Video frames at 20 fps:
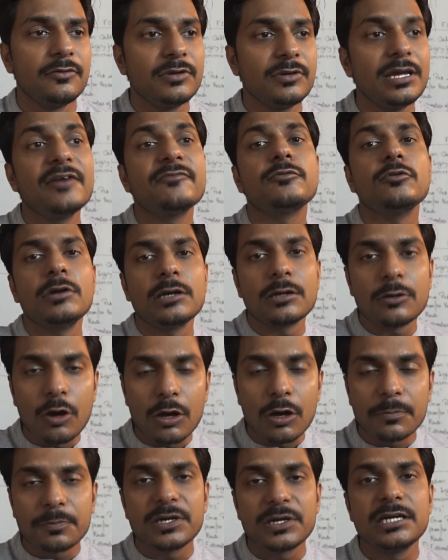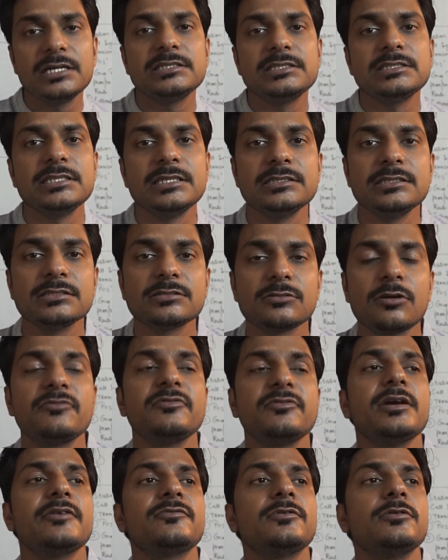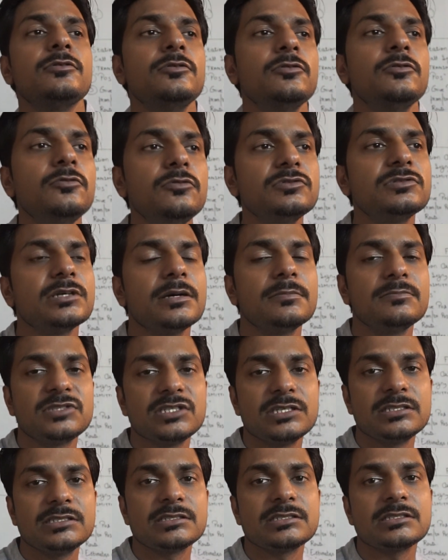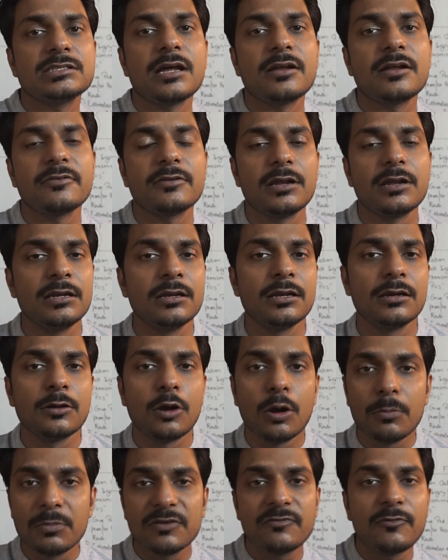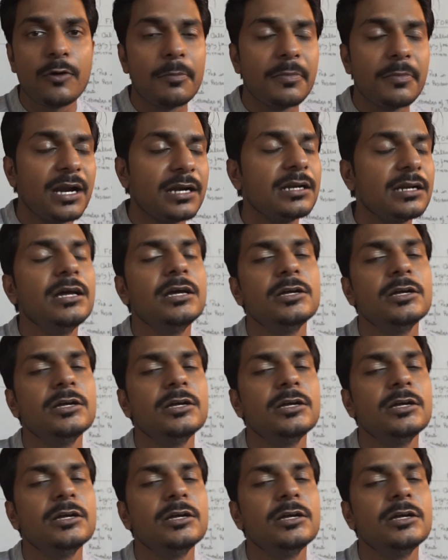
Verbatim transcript: we have to incorporate changes or we have to do some changes in our, in a normal format